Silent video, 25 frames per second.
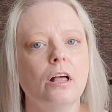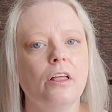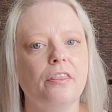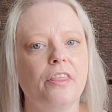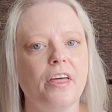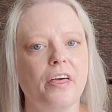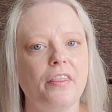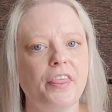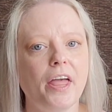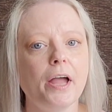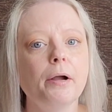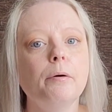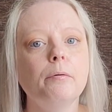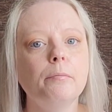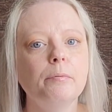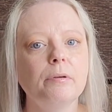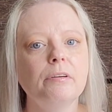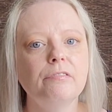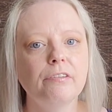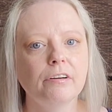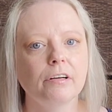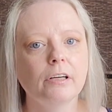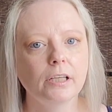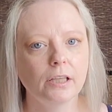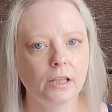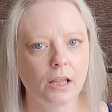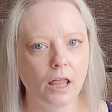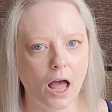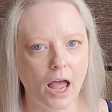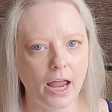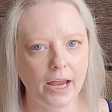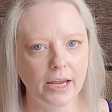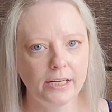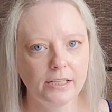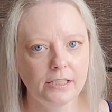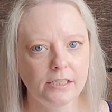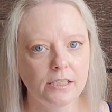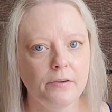that they would be very
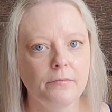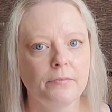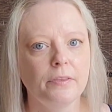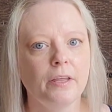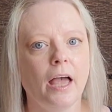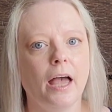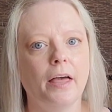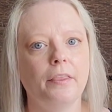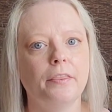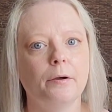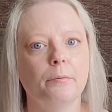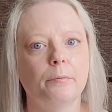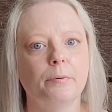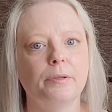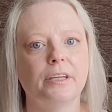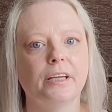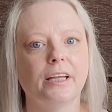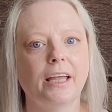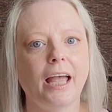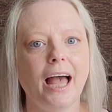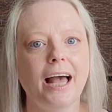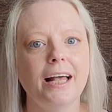light, and that when the